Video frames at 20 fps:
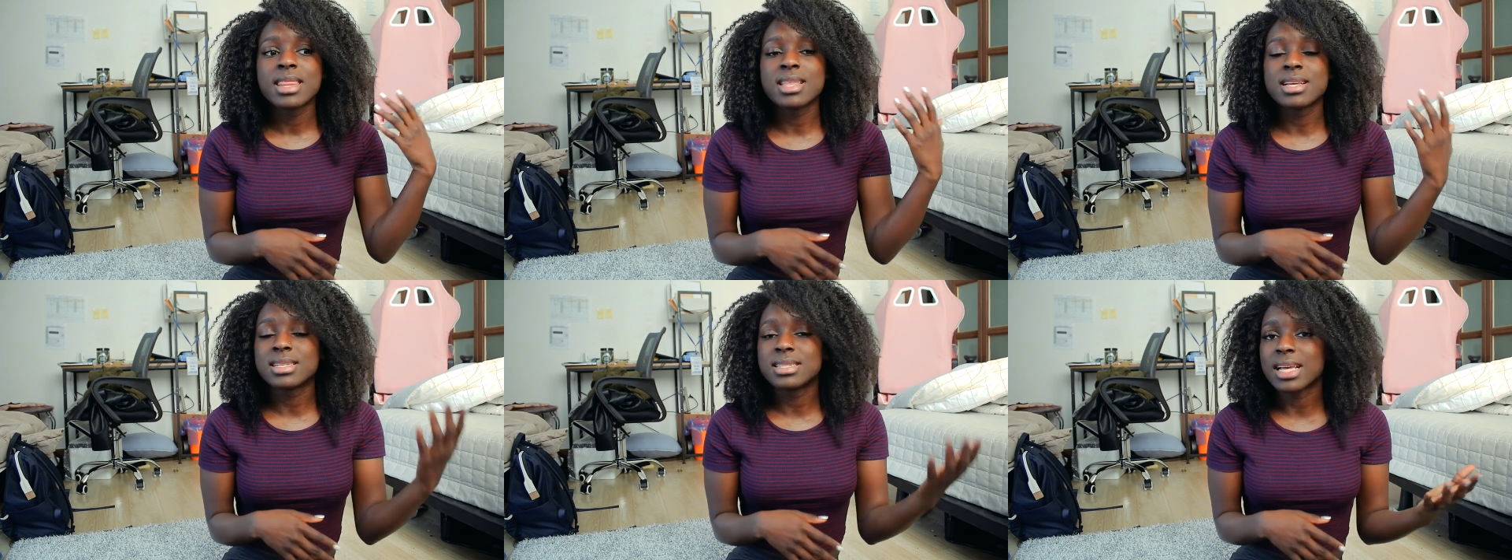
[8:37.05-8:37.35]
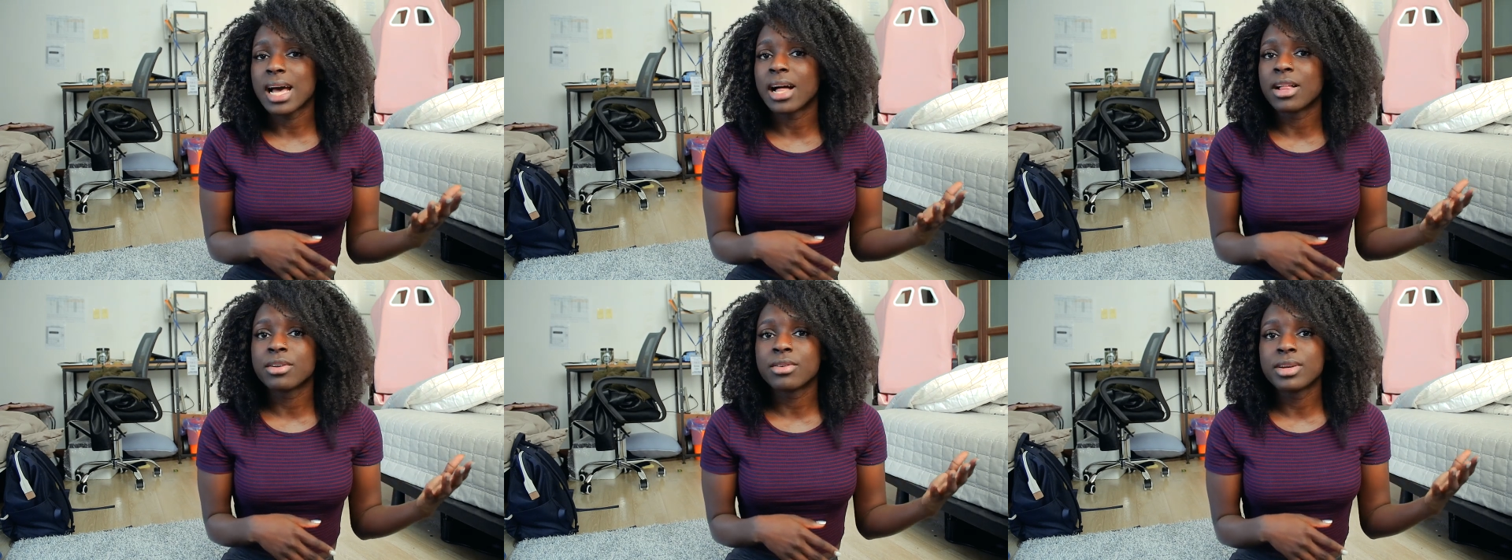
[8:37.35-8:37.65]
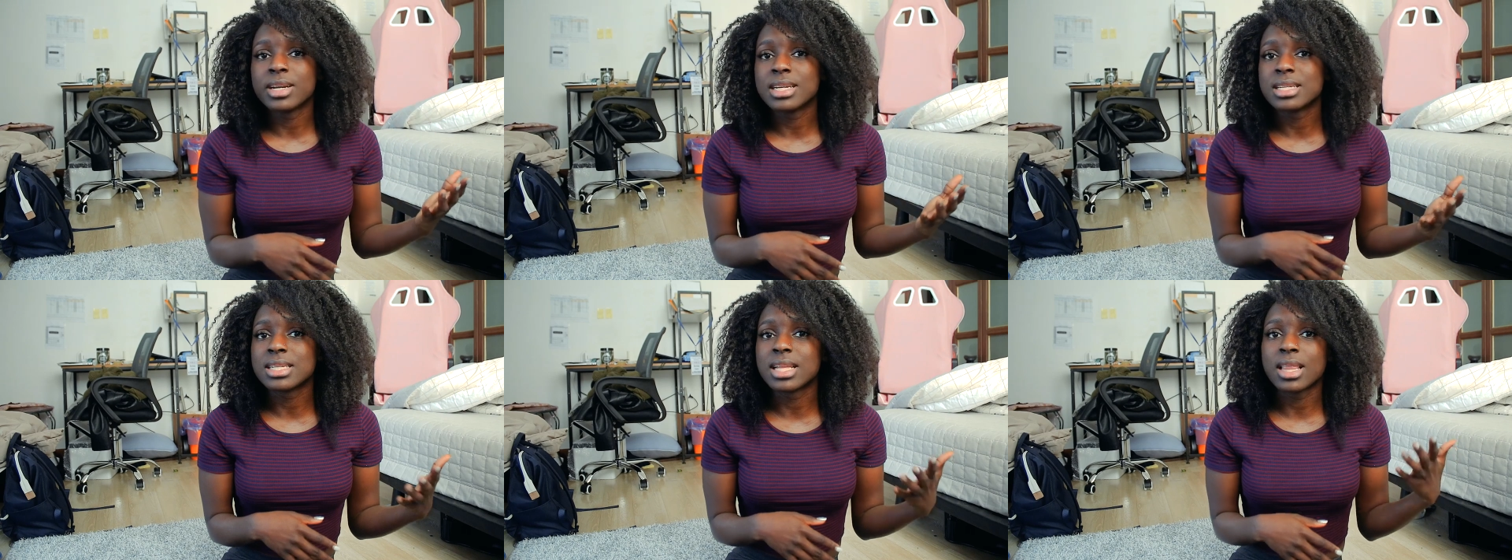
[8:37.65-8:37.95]
the
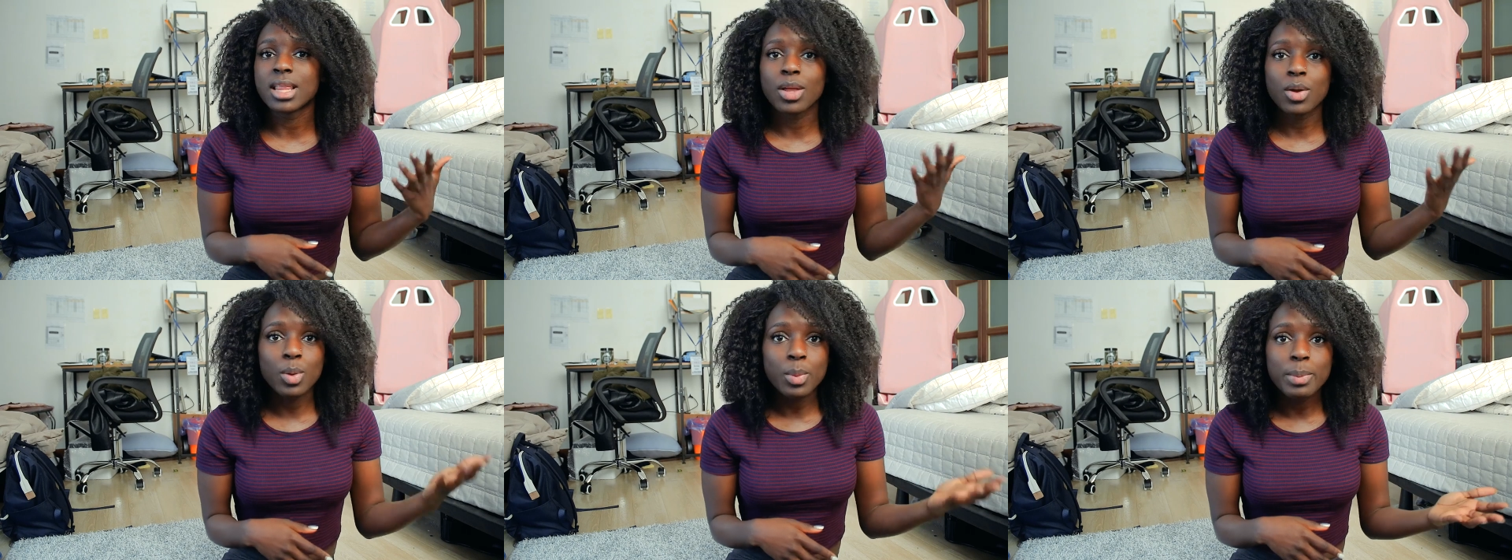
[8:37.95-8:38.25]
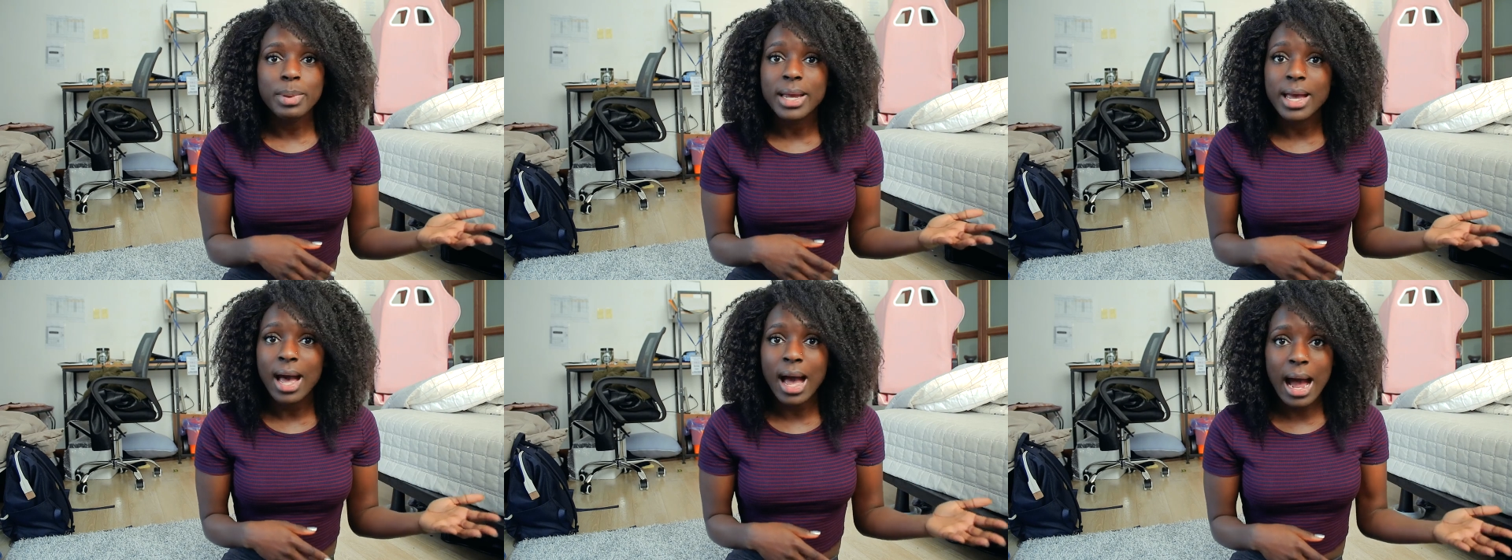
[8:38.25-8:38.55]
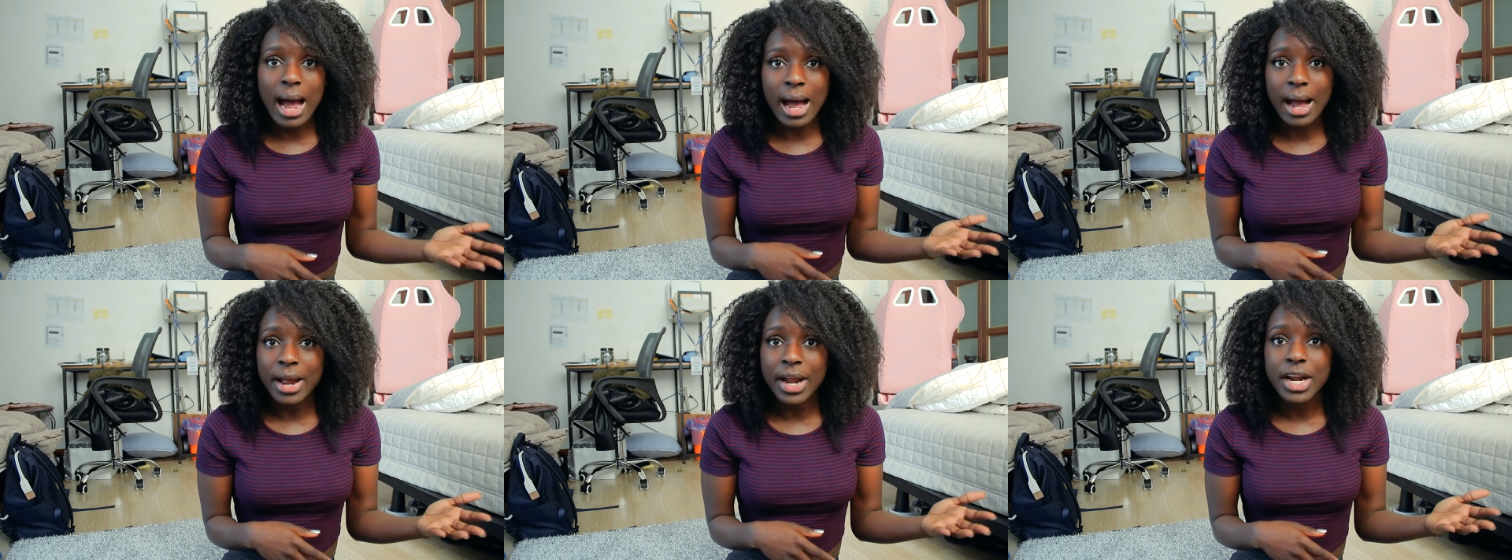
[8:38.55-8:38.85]
salary is a little bit
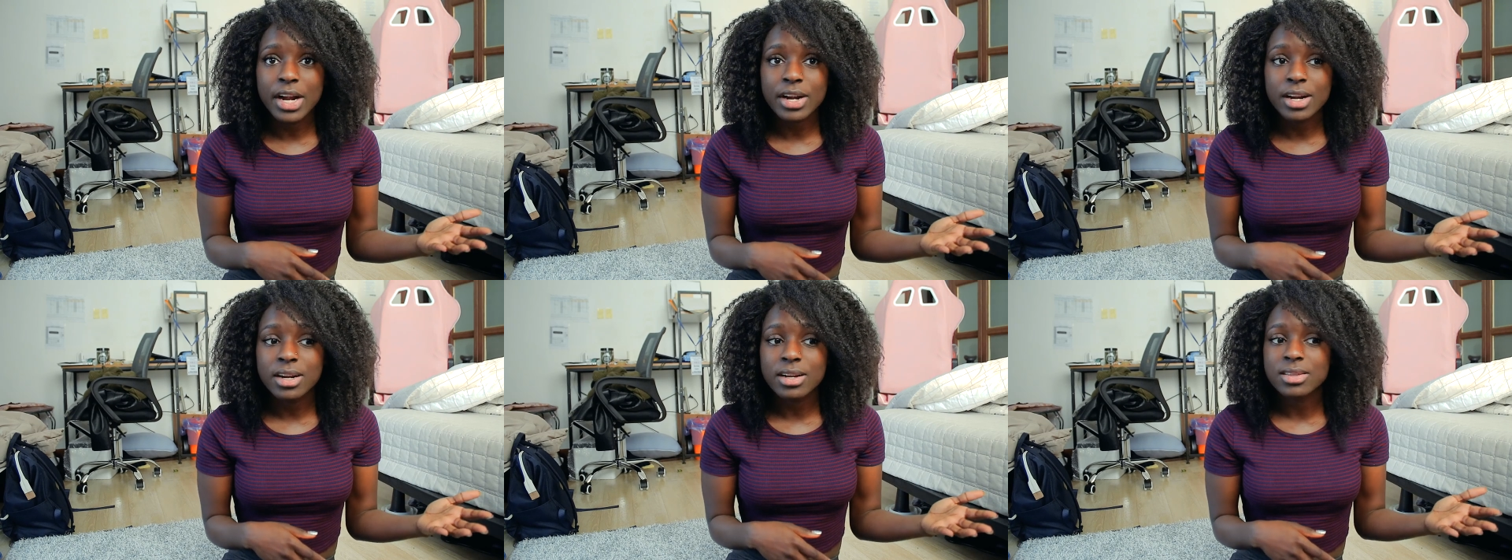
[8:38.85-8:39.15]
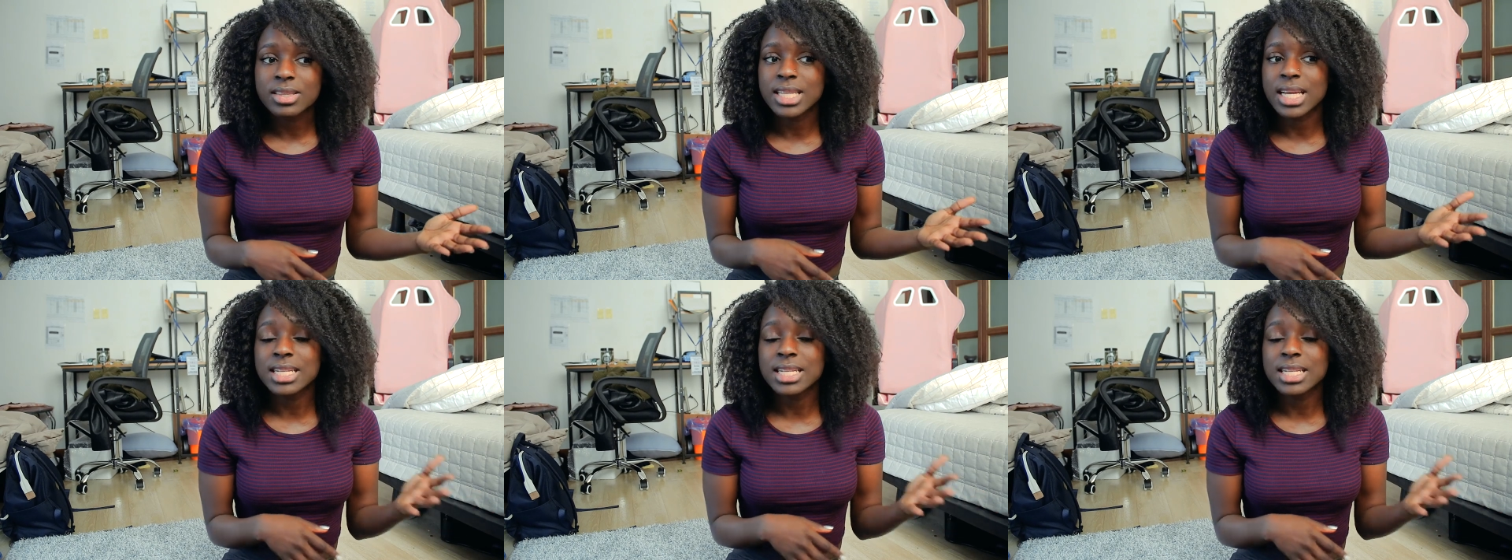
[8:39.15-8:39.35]
higher.